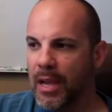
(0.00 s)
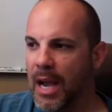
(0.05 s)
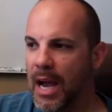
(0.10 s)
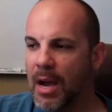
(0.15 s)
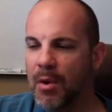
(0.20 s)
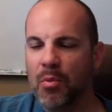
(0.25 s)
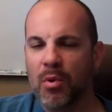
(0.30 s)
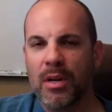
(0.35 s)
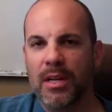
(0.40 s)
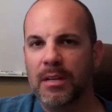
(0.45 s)

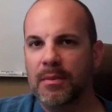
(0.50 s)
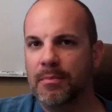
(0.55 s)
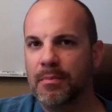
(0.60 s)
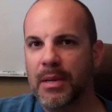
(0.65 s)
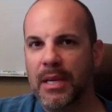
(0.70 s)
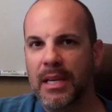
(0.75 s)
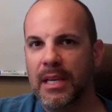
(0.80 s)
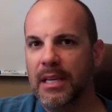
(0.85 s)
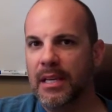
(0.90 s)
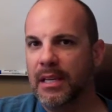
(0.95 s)
I wouldn't
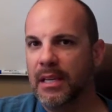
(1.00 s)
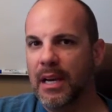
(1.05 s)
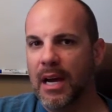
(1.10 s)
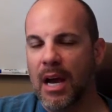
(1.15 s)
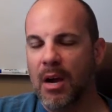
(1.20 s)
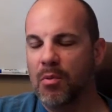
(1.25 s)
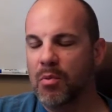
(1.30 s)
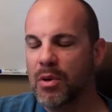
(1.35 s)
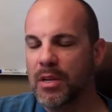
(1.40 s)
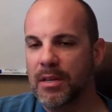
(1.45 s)
be
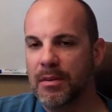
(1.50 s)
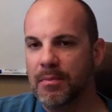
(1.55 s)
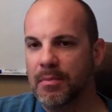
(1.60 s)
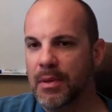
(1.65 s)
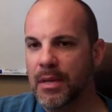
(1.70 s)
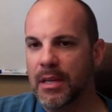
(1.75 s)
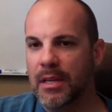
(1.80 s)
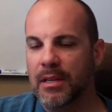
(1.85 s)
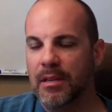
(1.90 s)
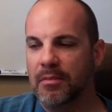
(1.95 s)

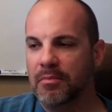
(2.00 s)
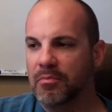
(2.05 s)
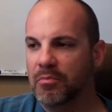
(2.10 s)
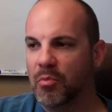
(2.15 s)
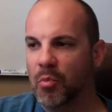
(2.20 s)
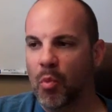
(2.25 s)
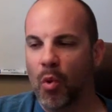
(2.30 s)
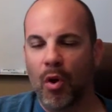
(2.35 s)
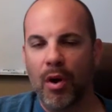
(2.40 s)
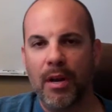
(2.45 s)

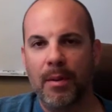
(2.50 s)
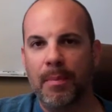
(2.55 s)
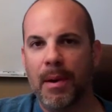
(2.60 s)
worried